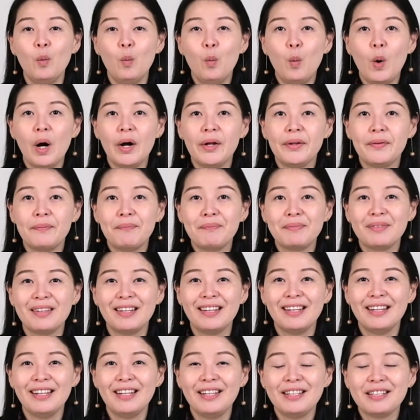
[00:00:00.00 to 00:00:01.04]

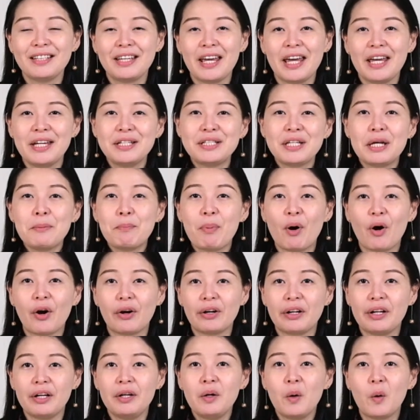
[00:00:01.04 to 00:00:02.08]
1. In case a
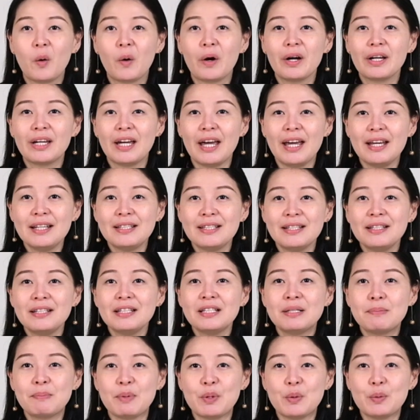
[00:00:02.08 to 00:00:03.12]
party or a case in
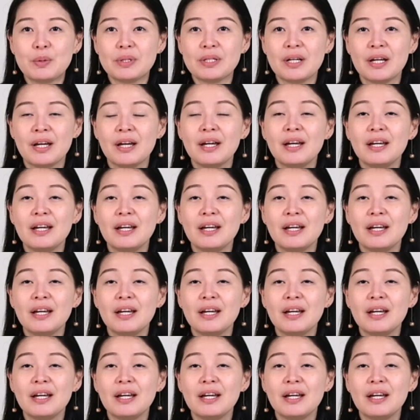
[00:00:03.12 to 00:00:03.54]
dispute